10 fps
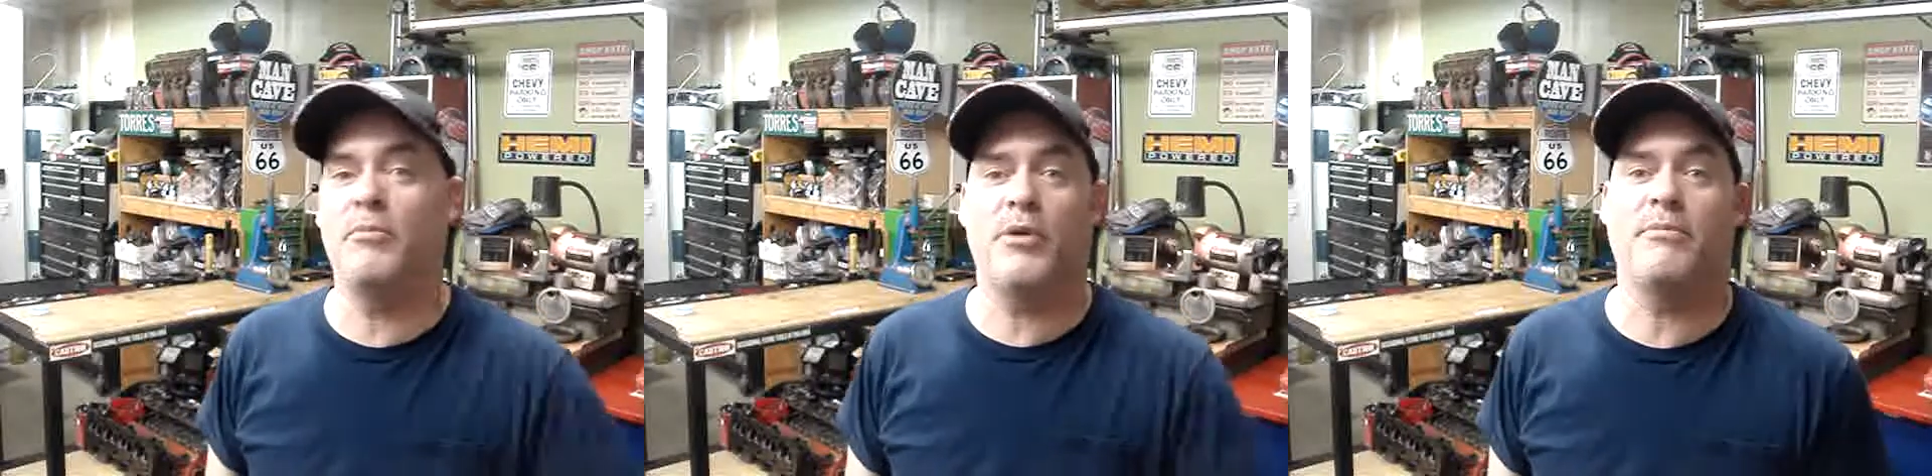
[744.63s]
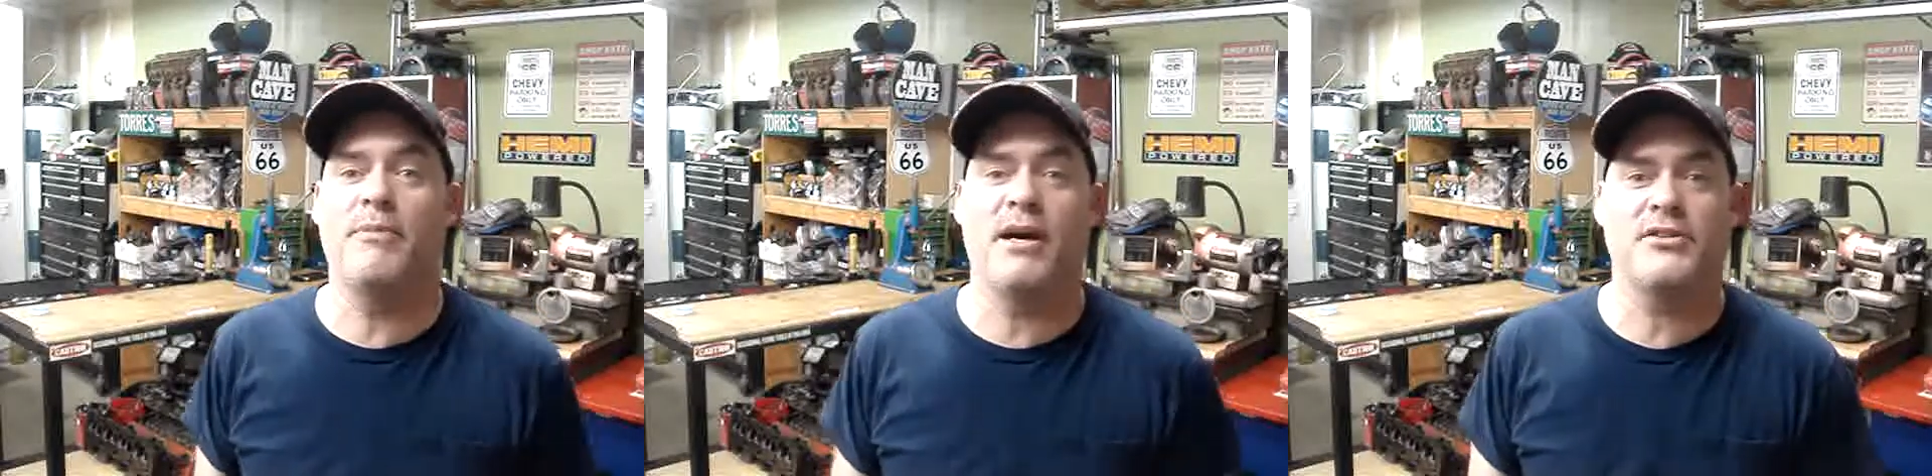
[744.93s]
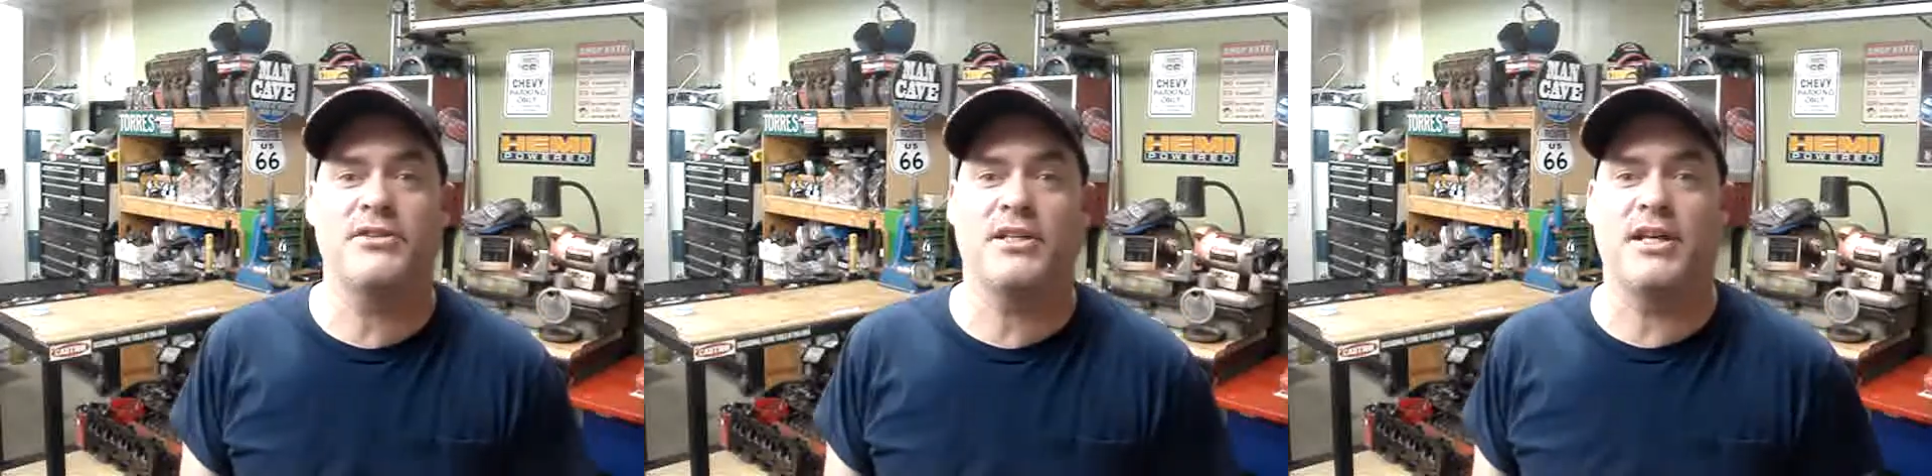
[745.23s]
probably about
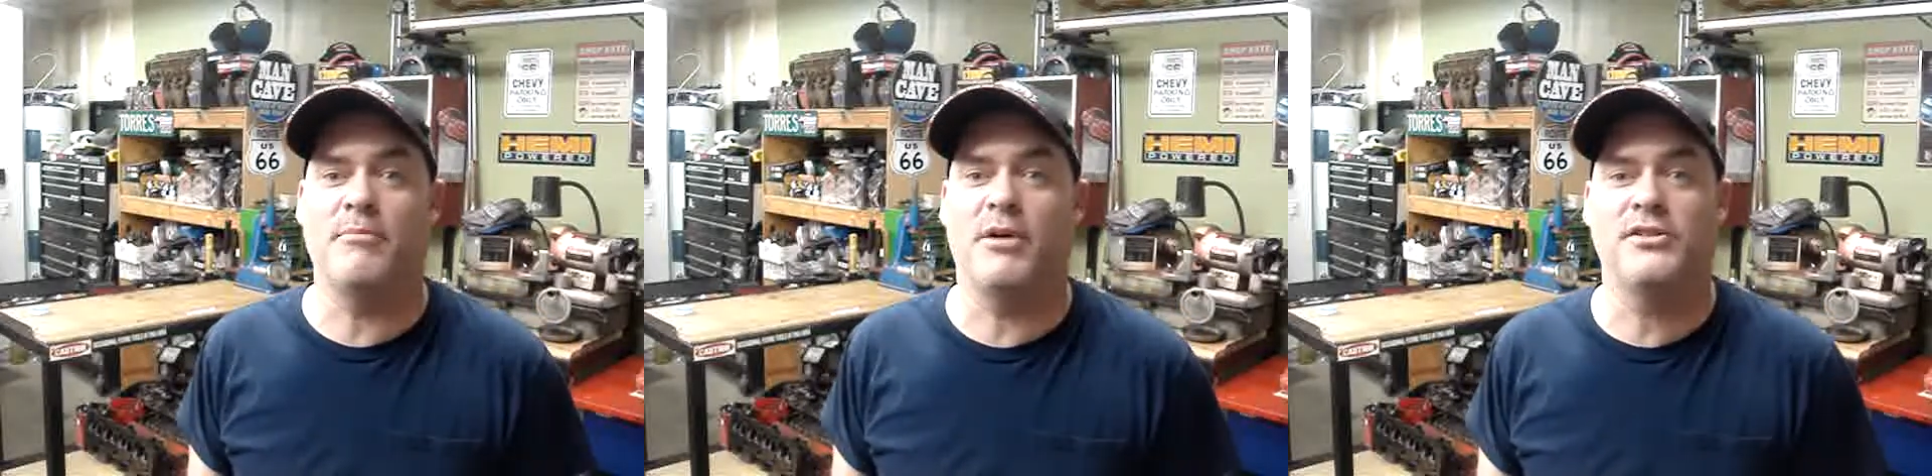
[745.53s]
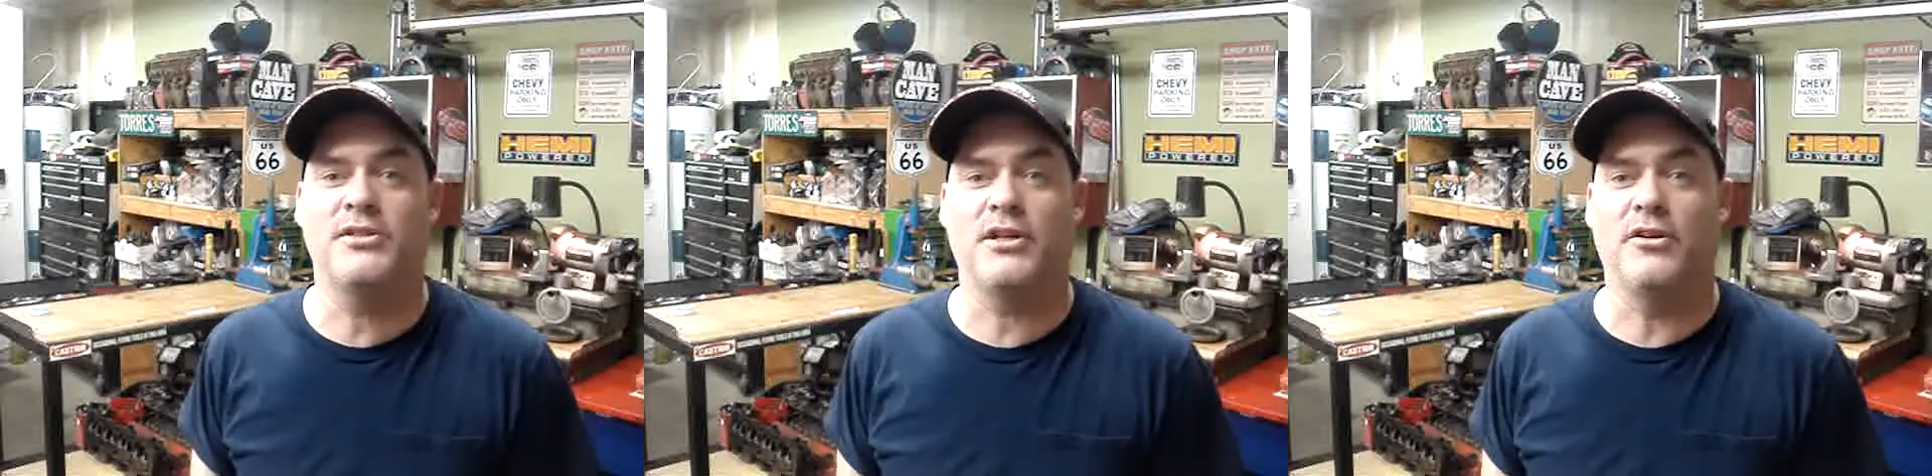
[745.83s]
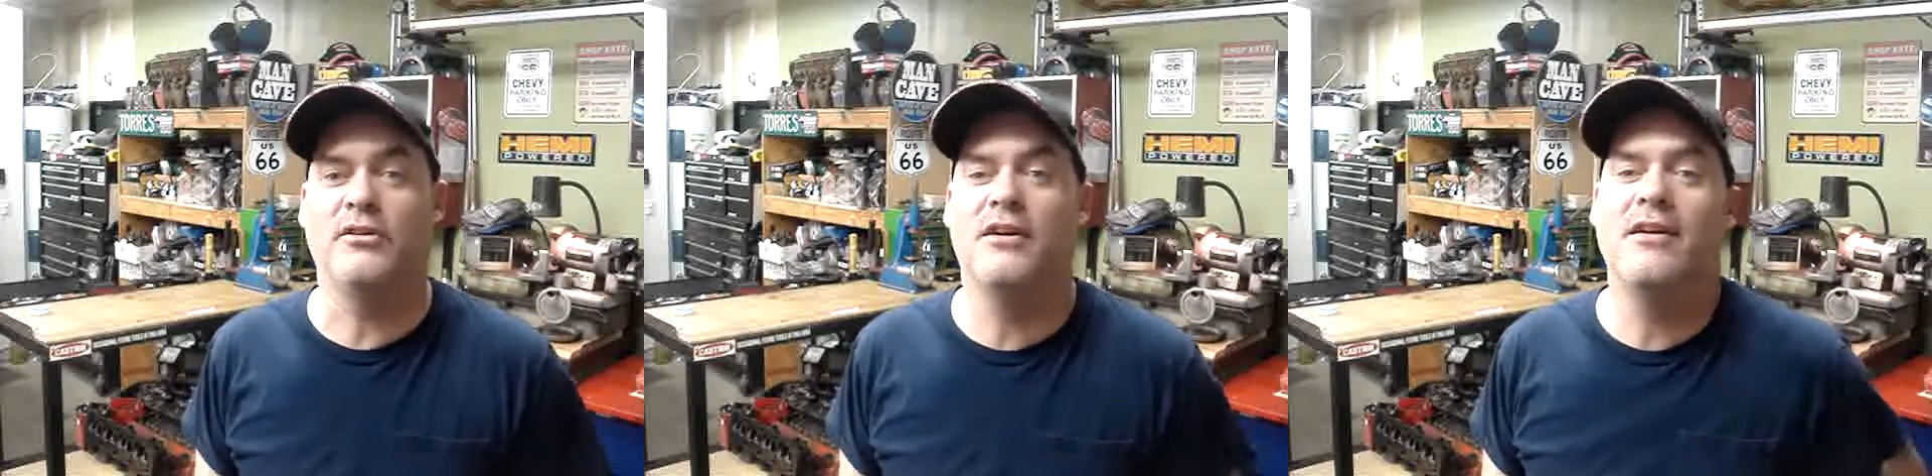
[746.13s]
6-8 months ago,